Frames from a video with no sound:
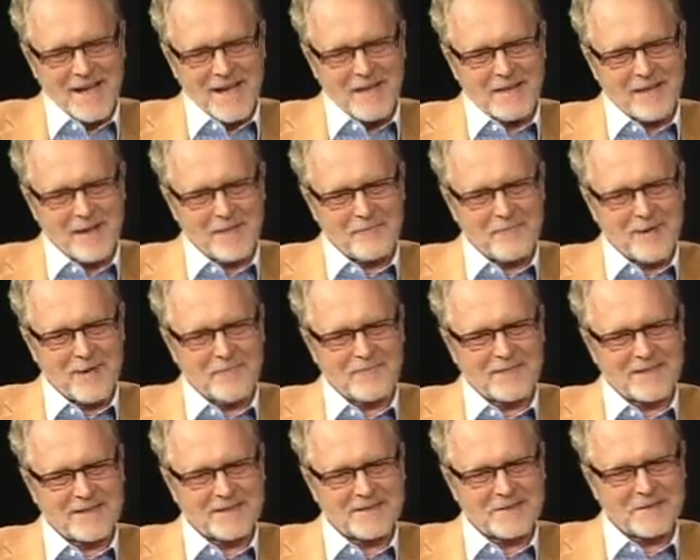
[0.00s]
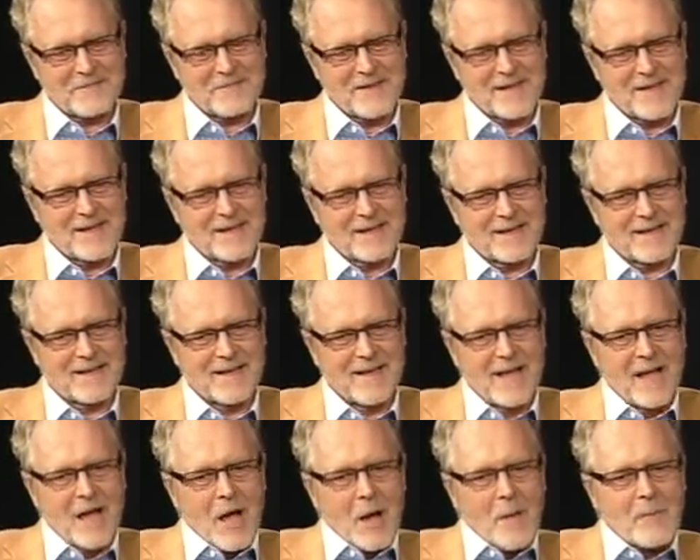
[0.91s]
They are public domain.
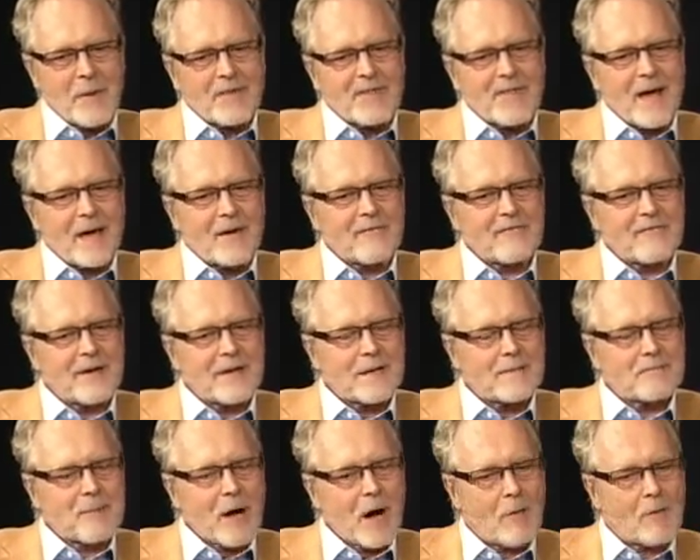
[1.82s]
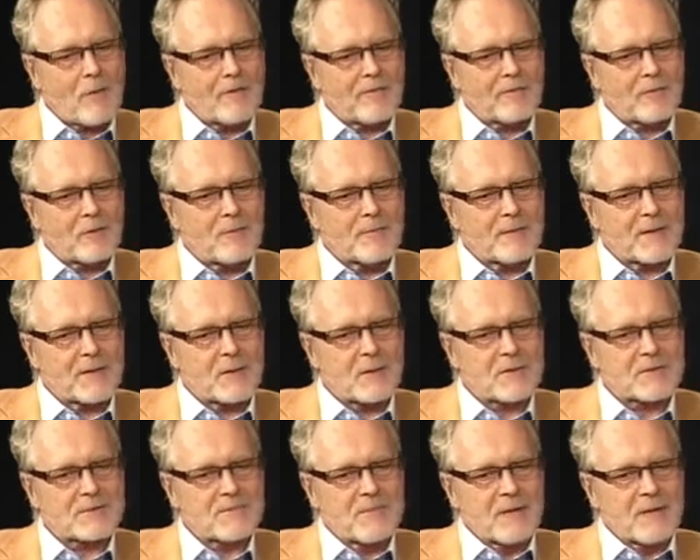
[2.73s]
But they are very powerful because...